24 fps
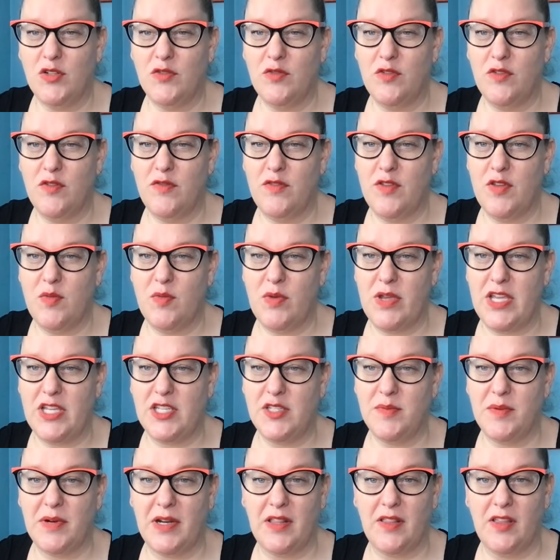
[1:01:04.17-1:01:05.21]
for a few
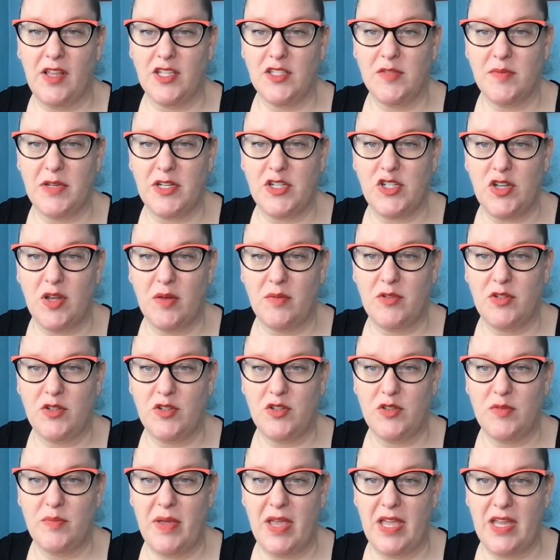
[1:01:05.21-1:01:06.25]
weeks, but I lost my job due
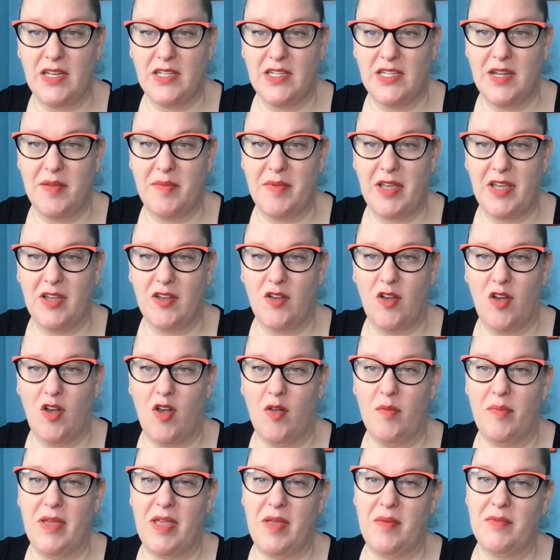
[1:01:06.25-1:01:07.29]
to the pandemic.
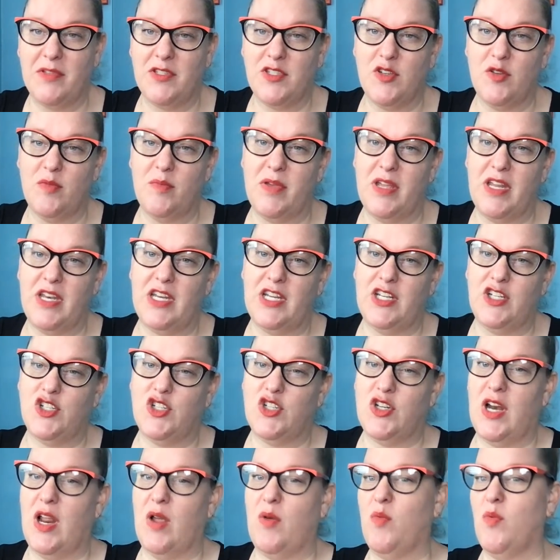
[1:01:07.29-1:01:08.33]
All payments are pending.
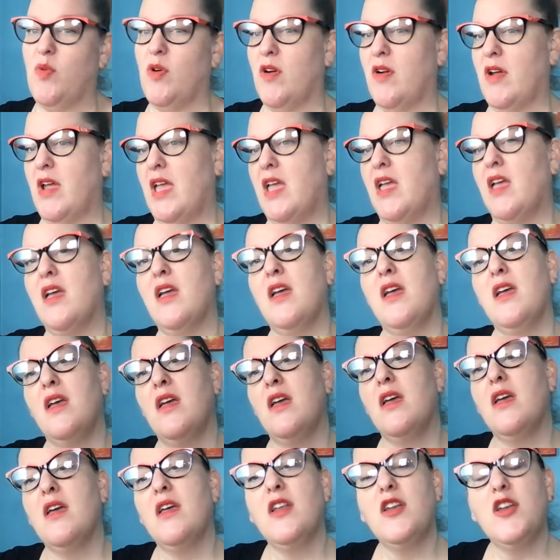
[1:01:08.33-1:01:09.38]
Should I worry?
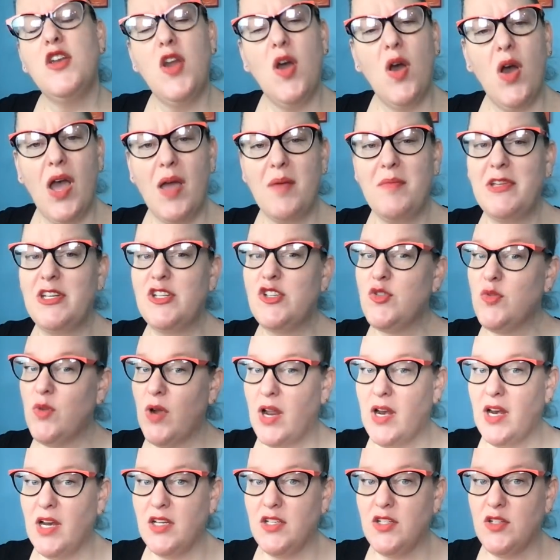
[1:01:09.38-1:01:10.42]
No, I mean,
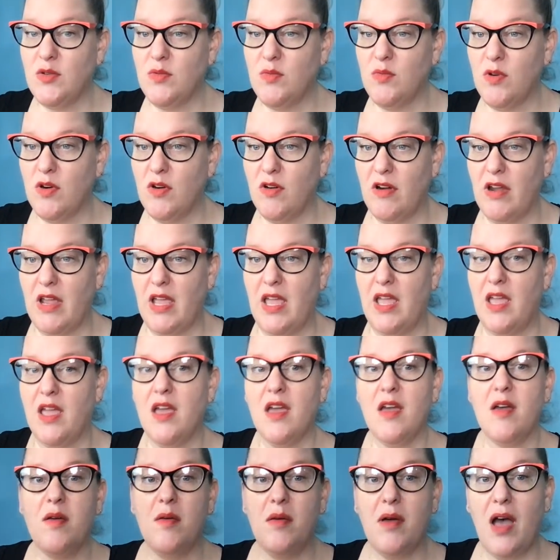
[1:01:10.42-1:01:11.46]
try not to worry.
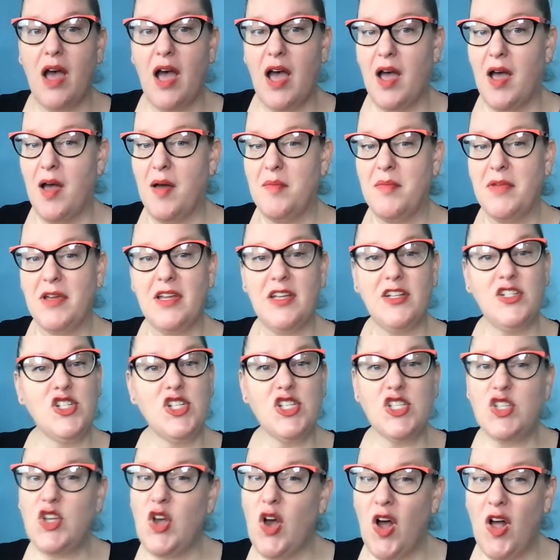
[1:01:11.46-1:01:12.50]

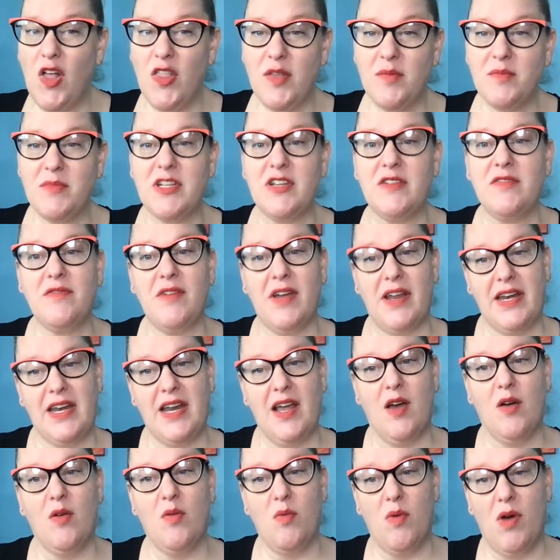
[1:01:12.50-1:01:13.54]
Just call them to find
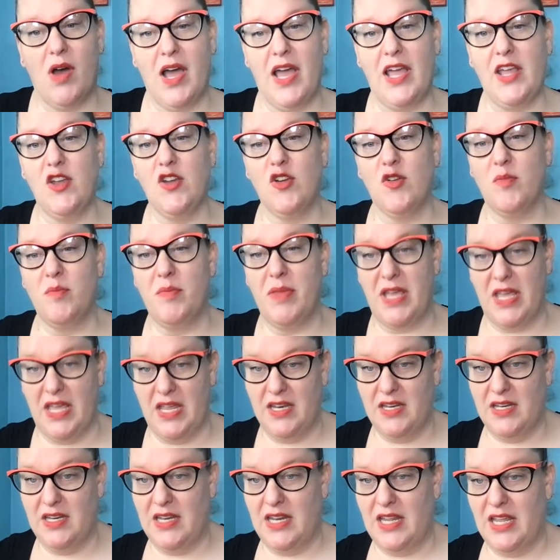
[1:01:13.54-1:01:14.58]
out why you're
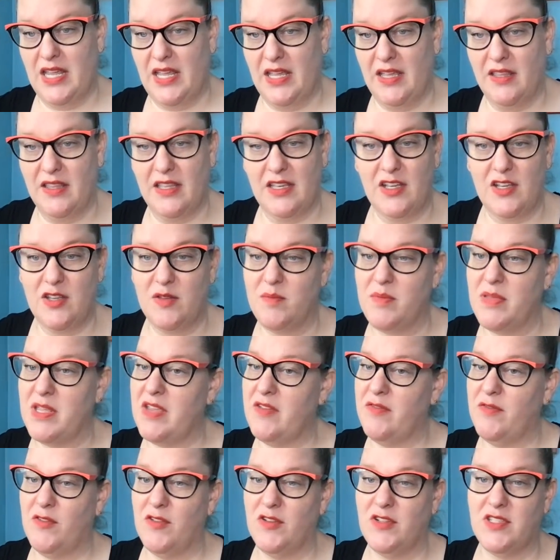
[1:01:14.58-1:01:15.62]
pending. It could be
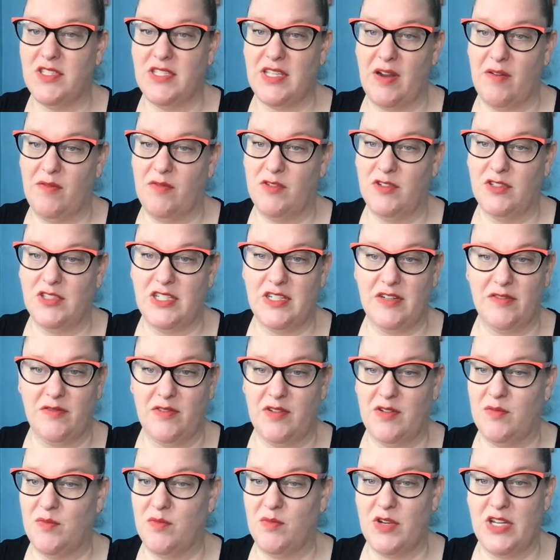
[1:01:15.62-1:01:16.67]
for several
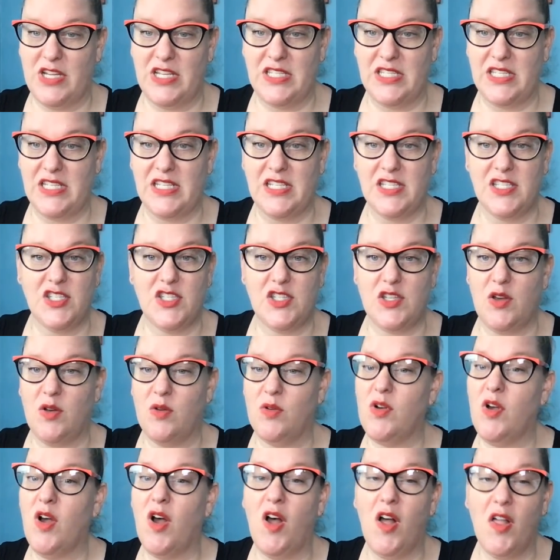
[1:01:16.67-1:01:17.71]
different reasons. So
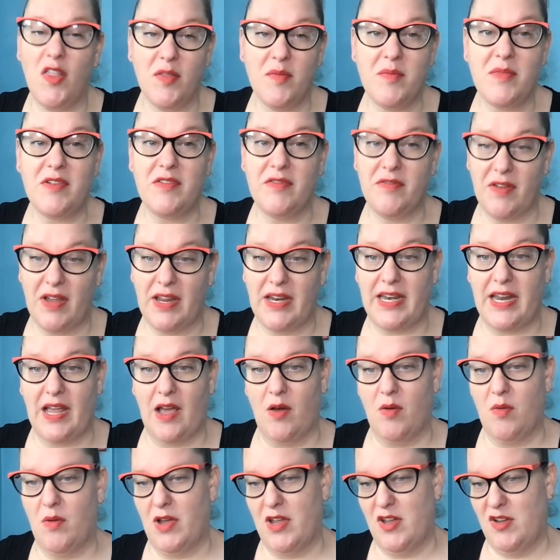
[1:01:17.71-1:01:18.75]
call them and find
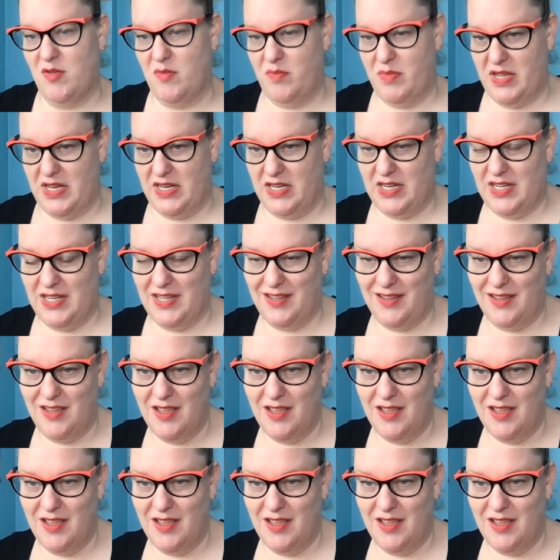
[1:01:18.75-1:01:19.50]
out why you're pending.